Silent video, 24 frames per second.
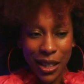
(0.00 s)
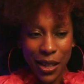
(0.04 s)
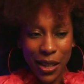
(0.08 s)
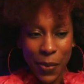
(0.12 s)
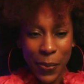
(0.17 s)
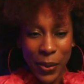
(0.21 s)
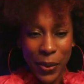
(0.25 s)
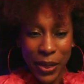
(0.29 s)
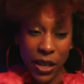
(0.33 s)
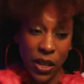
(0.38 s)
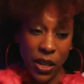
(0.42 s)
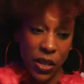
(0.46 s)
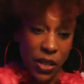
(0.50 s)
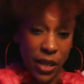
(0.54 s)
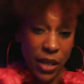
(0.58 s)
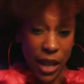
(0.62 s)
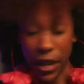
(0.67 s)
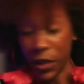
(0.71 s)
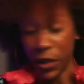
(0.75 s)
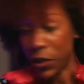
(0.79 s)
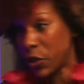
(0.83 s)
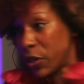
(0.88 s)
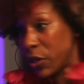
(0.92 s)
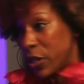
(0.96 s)
But there's
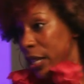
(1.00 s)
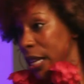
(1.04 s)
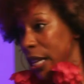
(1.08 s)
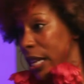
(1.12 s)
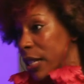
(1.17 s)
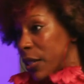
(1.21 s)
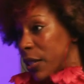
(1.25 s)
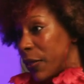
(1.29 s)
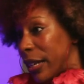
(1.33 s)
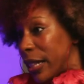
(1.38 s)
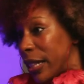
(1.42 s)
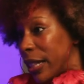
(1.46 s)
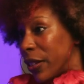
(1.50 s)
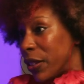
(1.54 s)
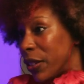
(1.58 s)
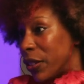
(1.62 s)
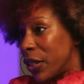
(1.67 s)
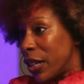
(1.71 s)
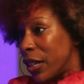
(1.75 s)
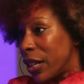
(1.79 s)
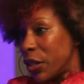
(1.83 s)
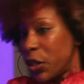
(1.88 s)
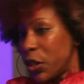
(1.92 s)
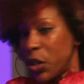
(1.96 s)
extra seats right there,
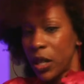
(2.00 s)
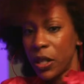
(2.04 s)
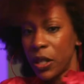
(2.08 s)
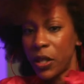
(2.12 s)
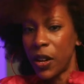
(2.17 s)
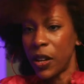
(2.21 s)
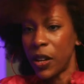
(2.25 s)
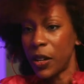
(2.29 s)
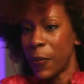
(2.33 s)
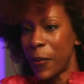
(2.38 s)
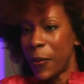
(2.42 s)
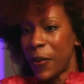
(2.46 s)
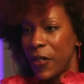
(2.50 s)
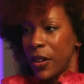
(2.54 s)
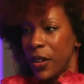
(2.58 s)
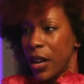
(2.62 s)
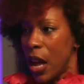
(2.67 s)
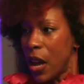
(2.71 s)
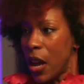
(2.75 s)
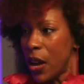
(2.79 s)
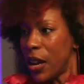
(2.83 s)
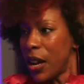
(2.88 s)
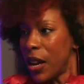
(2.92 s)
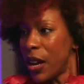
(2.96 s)
Josh. You could talk to me. No,
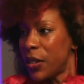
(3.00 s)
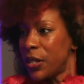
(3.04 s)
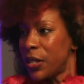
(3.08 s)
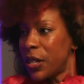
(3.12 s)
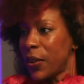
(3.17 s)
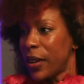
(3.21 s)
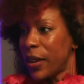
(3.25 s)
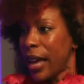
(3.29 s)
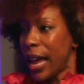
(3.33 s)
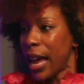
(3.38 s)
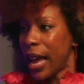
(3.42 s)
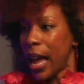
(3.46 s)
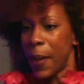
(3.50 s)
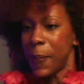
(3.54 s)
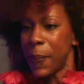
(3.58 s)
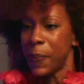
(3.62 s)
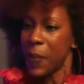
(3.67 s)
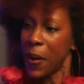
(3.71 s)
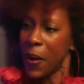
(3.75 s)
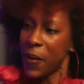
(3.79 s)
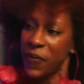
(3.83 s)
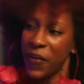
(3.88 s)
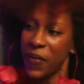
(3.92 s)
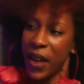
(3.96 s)
it's okay.
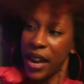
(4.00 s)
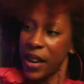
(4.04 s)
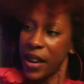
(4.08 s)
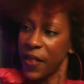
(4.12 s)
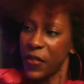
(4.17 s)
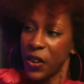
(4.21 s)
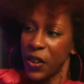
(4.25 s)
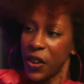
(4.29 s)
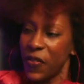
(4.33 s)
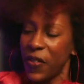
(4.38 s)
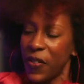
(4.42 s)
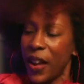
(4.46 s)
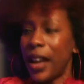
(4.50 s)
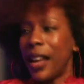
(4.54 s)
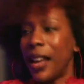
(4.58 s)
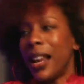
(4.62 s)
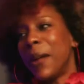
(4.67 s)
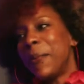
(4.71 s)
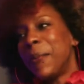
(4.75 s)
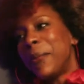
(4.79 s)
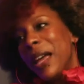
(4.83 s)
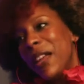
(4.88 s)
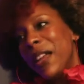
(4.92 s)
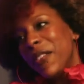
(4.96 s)
I'm fine. If you're fine,
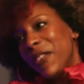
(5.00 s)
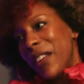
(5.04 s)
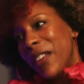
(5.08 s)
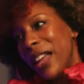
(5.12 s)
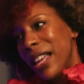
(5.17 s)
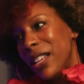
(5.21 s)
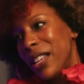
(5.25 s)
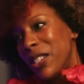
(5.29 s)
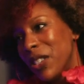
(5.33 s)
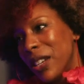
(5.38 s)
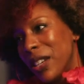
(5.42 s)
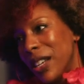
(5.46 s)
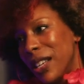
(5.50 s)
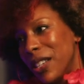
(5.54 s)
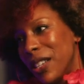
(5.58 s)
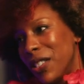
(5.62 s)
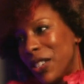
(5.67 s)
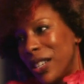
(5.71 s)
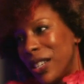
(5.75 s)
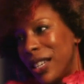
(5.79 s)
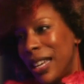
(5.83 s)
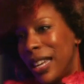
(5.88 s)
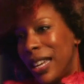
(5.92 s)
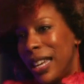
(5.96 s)
I'm not fine,
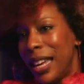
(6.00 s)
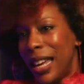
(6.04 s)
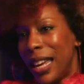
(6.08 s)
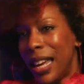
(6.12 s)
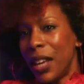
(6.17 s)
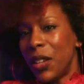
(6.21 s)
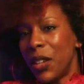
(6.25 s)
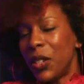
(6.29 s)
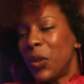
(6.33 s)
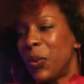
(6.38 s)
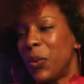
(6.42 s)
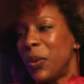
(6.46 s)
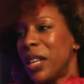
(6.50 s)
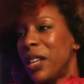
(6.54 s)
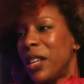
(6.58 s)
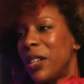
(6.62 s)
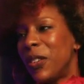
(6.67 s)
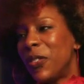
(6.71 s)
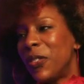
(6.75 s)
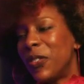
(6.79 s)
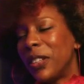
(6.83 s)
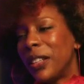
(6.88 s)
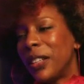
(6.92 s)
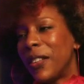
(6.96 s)
Josh. He goes, well, what do you
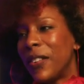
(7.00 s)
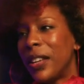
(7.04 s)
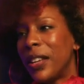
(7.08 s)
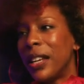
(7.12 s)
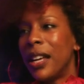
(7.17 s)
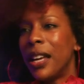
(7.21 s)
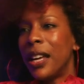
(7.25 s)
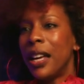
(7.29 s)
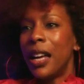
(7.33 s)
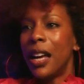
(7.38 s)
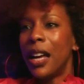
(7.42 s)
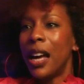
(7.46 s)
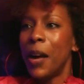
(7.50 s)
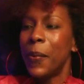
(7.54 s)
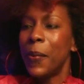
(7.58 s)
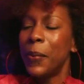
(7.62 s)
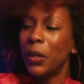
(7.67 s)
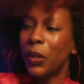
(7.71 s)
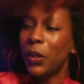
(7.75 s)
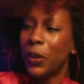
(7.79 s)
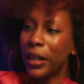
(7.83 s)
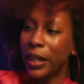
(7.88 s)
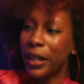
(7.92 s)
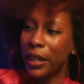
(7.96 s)
do for a living? I'm a
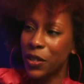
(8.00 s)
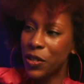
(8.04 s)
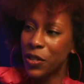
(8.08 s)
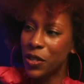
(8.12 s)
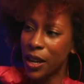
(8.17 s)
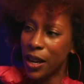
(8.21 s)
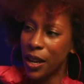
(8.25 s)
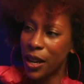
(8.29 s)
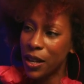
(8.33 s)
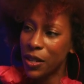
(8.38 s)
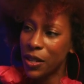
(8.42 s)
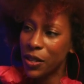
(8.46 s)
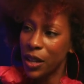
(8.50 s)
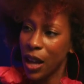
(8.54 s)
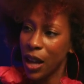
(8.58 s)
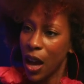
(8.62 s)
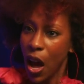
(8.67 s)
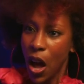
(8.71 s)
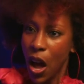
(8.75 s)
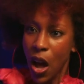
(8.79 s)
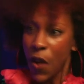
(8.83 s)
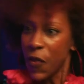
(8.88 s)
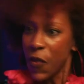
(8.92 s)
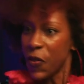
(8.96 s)
lawyer, Josh.
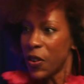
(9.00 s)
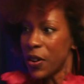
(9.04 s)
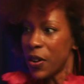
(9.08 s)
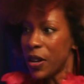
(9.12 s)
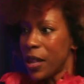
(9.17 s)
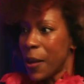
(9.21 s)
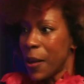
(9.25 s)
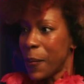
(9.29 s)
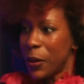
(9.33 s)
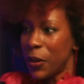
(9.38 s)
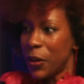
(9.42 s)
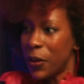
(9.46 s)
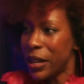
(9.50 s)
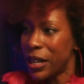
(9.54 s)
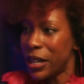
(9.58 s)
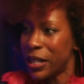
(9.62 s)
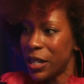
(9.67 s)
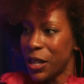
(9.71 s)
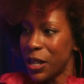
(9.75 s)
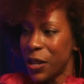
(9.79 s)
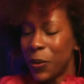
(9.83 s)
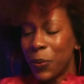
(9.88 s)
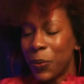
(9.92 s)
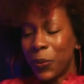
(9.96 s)
Oh, for real? I'm a lawyer
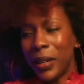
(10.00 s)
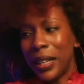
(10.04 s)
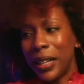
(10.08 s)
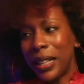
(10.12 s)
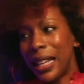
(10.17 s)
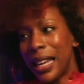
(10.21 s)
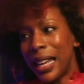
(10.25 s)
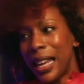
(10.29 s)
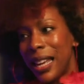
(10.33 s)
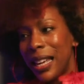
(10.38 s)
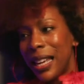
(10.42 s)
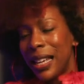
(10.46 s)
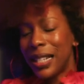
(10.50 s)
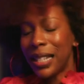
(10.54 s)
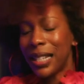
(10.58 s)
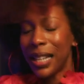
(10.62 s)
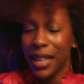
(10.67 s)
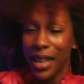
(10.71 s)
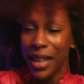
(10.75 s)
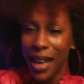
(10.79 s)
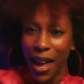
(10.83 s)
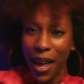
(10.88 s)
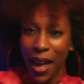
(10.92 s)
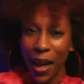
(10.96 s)
too. Really? He's
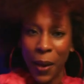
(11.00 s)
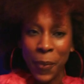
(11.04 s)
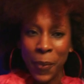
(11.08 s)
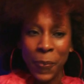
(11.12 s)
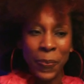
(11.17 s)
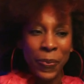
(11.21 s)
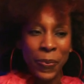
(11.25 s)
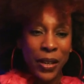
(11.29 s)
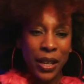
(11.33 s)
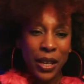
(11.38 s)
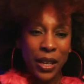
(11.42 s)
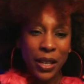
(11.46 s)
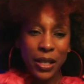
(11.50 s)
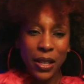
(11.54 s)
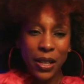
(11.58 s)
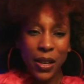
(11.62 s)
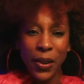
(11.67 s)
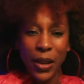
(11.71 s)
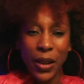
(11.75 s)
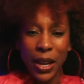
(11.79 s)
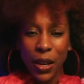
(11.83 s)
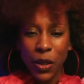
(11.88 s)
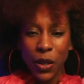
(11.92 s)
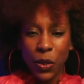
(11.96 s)
like, yeah.
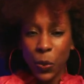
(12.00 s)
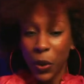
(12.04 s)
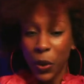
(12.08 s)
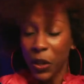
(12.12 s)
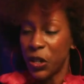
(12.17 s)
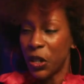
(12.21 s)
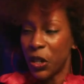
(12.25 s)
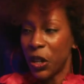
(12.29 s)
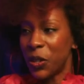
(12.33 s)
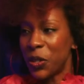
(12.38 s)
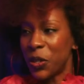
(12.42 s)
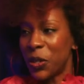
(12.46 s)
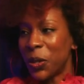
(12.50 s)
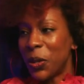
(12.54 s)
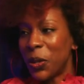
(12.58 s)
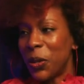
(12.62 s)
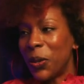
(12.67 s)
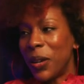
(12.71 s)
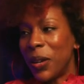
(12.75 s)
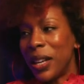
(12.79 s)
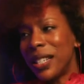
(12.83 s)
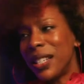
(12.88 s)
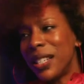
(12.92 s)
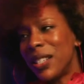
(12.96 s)
So he goes, where'd you go to
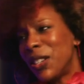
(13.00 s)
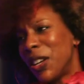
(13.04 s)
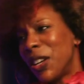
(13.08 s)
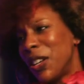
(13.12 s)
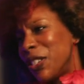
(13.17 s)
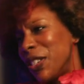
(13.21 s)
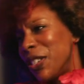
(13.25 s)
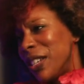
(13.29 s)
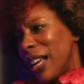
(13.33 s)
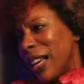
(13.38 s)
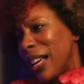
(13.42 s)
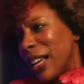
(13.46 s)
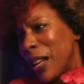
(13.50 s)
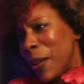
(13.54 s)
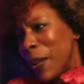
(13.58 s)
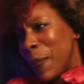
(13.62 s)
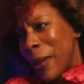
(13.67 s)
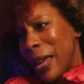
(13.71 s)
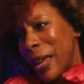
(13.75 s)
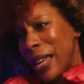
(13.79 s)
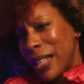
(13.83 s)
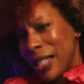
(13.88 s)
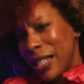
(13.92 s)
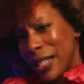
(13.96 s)
school? I said, Josh, you're not going to
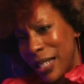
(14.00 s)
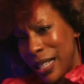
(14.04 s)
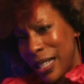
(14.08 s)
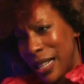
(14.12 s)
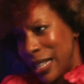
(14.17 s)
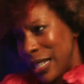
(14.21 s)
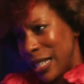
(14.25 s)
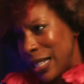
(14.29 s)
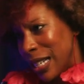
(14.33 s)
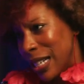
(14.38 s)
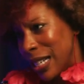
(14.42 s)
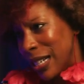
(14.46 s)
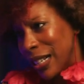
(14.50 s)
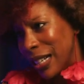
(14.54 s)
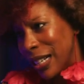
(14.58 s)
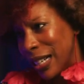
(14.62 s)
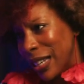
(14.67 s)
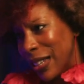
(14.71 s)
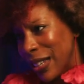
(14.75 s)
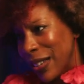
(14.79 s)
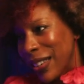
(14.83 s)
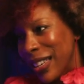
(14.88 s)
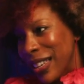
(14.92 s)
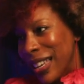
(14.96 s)
make this easy, are
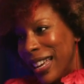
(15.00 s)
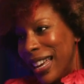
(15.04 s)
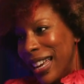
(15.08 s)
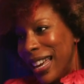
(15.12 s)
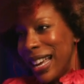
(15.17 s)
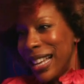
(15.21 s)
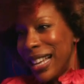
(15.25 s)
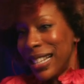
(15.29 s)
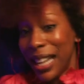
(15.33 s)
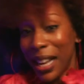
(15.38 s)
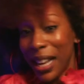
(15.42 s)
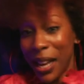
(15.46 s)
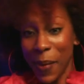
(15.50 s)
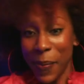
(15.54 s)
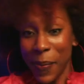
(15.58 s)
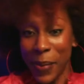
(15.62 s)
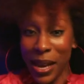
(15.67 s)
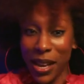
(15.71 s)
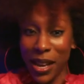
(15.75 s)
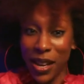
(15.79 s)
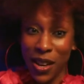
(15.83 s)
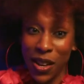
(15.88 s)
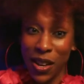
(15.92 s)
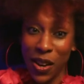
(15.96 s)
you? He was like, I
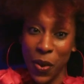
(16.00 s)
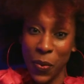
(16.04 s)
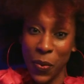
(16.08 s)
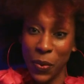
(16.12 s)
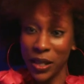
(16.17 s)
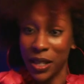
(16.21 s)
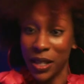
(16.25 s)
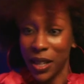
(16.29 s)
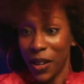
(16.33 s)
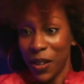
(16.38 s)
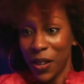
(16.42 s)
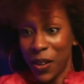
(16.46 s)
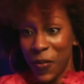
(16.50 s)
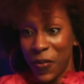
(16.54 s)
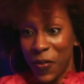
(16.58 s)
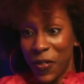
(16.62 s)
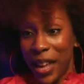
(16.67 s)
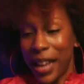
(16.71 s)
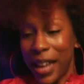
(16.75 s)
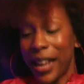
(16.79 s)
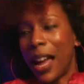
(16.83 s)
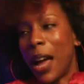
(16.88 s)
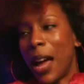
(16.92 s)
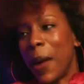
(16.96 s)
mean, you know, we're stuck on a
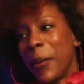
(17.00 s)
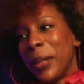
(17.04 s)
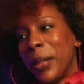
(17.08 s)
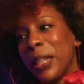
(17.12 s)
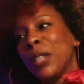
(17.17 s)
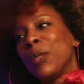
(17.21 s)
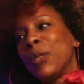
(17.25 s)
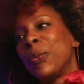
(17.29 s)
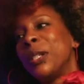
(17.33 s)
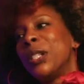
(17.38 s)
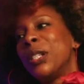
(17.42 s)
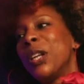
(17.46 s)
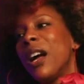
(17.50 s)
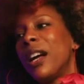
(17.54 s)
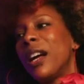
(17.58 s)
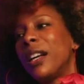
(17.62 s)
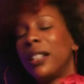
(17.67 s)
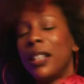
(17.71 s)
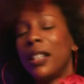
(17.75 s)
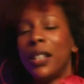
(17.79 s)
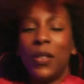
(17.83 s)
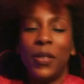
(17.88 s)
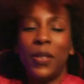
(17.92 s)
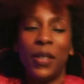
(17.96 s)
flight. How about this? We talk
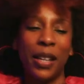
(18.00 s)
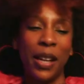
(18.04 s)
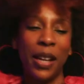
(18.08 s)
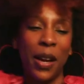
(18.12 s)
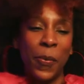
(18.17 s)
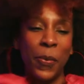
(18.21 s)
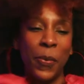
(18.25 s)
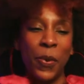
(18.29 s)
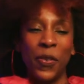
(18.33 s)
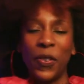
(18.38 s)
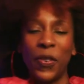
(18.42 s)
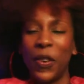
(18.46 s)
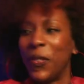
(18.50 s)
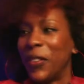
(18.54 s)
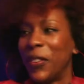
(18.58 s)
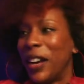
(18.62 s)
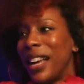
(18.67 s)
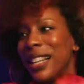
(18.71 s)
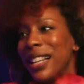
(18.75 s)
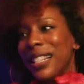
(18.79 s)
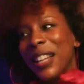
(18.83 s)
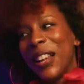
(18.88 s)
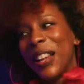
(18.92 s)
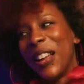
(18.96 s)
little, then I'll move over.
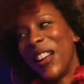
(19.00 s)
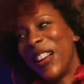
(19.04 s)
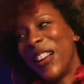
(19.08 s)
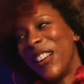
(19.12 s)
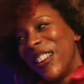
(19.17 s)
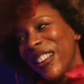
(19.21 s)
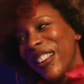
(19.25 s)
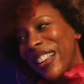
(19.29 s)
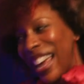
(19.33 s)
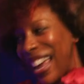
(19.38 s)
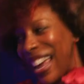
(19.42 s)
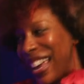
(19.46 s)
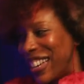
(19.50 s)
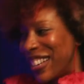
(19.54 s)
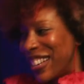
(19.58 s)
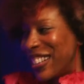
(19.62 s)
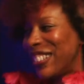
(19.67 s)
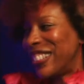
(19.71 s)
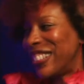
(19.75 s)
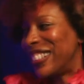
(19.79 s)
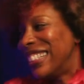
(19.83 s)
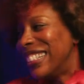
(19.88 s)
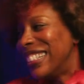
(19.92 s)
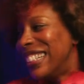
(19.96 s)
I said, oh, okay,
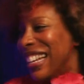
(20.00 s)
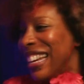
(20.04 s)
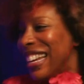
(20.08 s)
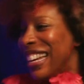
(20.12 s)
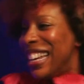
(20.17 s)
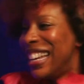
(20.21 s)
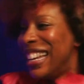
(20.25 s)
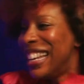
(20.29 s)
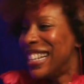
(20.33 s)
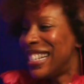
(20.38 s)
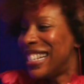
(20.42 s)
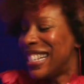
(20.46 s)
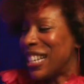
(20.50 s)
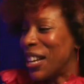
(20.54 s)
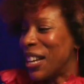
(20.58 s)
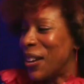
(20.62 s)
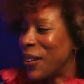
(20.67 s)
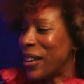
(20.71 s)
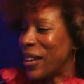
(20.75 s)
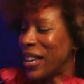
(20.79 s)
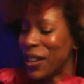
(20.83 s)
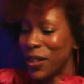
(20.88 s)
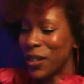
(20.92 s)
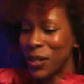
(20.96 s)
cool. So
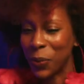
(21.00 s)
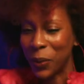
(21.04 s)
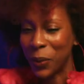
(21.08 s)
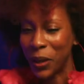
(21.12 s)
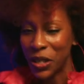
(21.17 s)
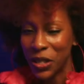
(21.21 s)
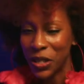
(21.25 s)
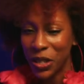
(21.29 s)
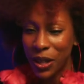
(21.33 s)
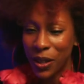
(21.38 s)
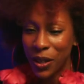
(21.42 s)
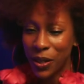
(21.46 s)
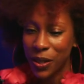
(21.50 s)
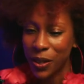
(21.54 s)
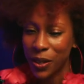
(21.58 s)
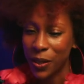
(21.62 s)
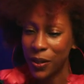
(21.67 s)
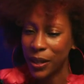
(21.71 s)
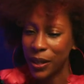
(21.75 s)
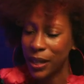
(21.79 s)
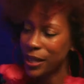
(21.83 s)
he goes, where'd you go to school?